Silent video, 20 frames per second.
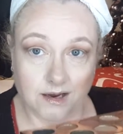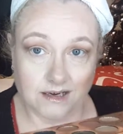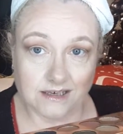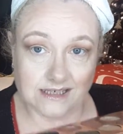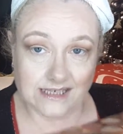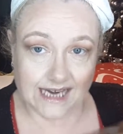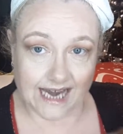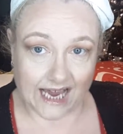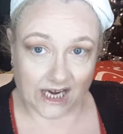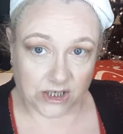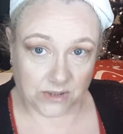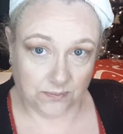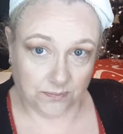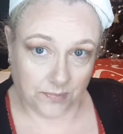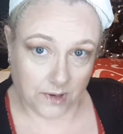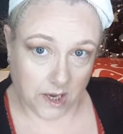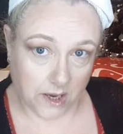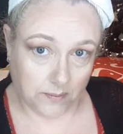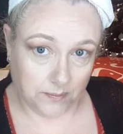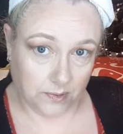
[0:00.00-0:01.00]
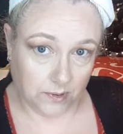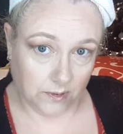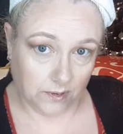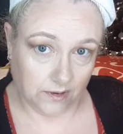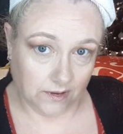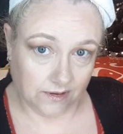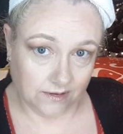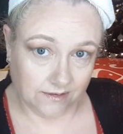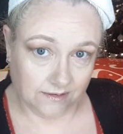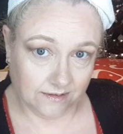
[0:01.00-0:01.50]
slash purple.
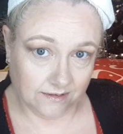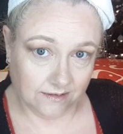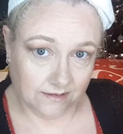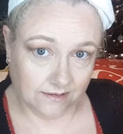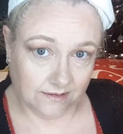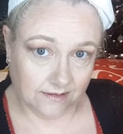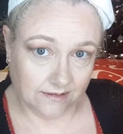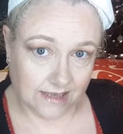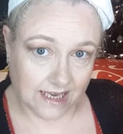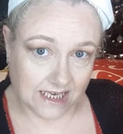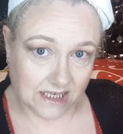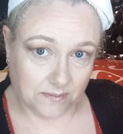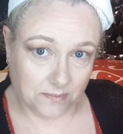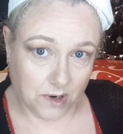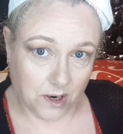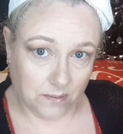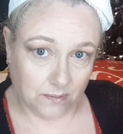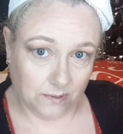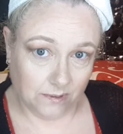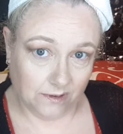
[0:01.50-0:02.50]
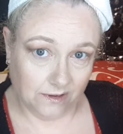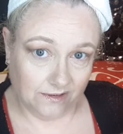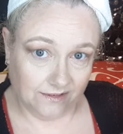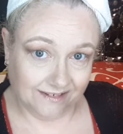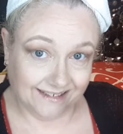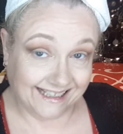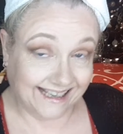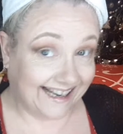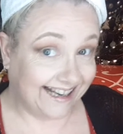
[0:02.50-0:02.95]
There's the purple look.